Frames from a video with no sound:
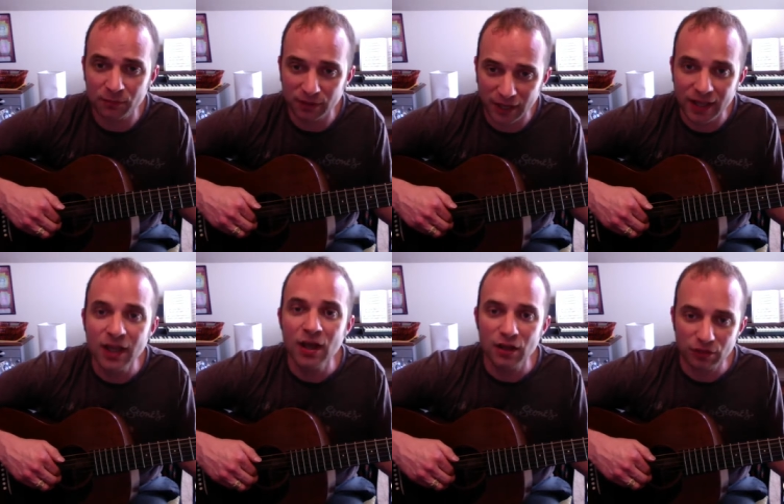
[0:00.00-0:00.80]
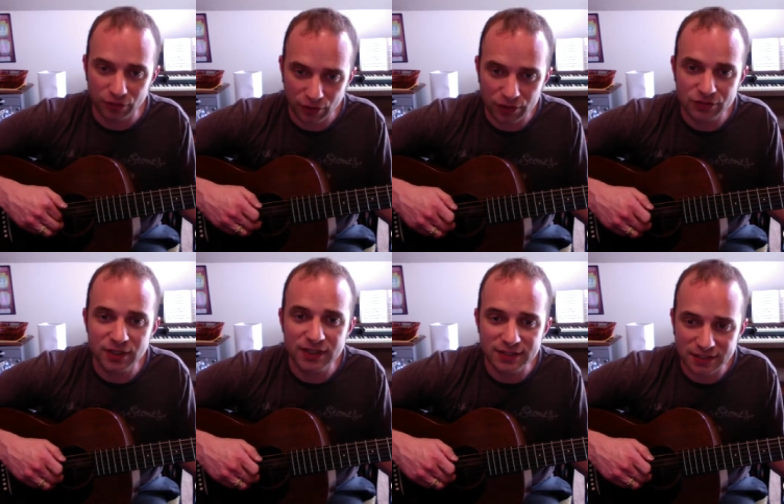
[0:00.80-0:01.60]
play third
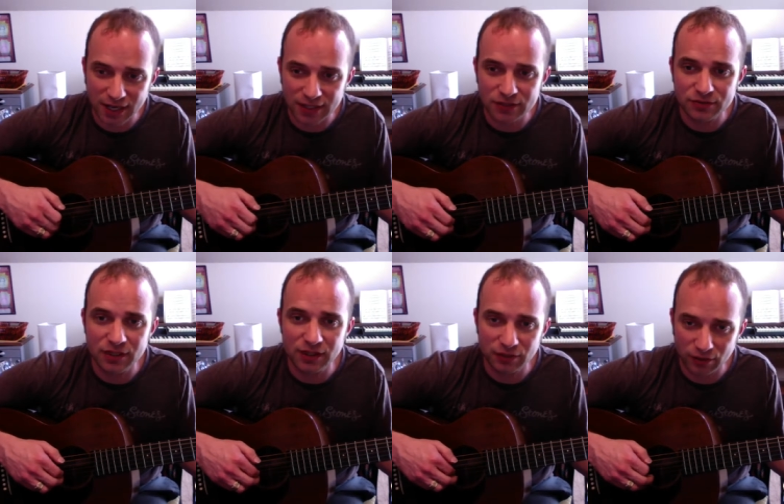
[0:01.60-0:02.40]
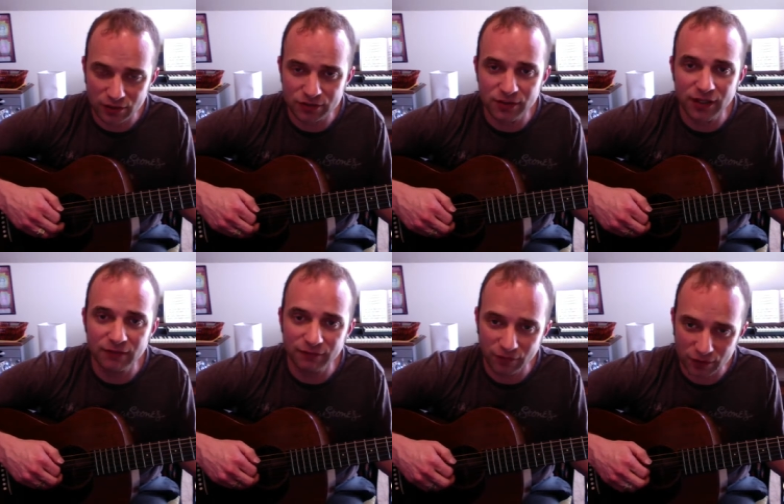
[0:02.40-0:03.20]
string, second string, third string,
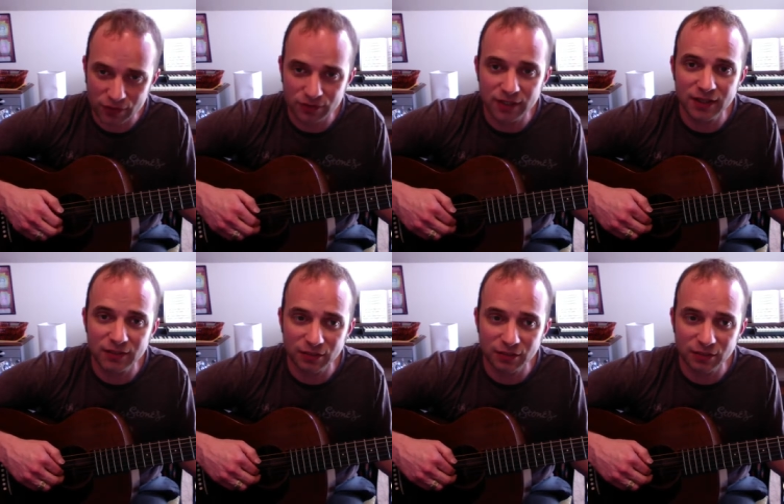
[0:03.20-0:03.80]
first string,